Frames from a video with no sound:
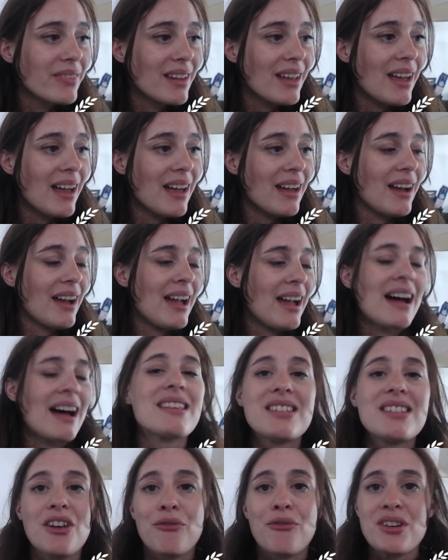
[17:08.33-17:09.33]
It has
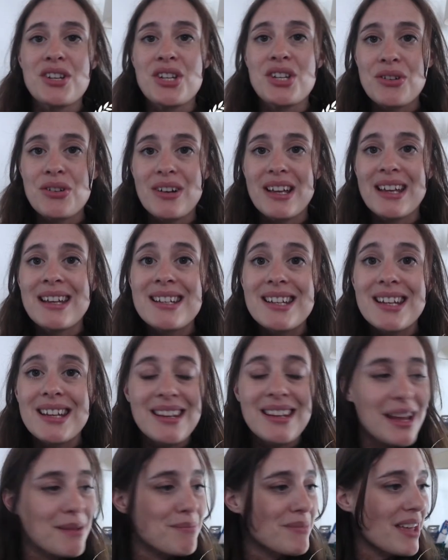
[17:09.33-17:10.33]
the official Indian
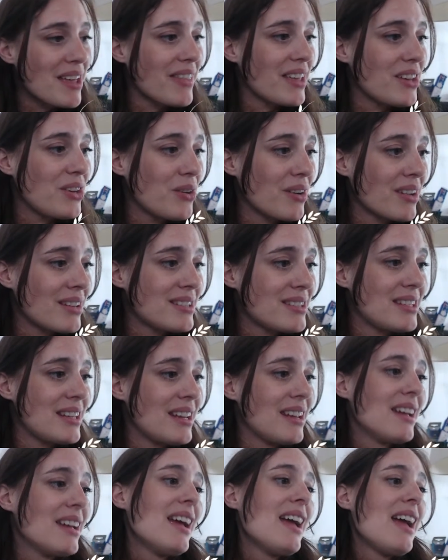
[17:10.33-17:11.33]
name there that you can
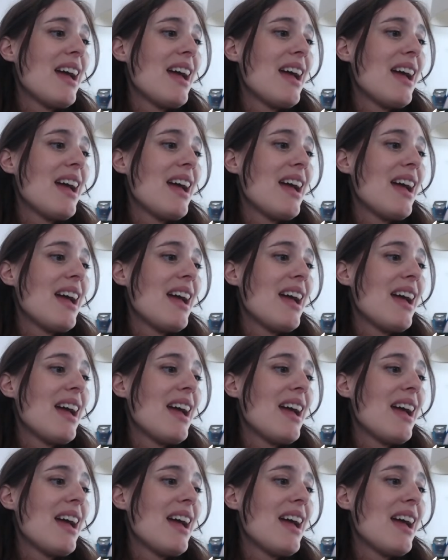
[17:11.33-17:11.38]
see,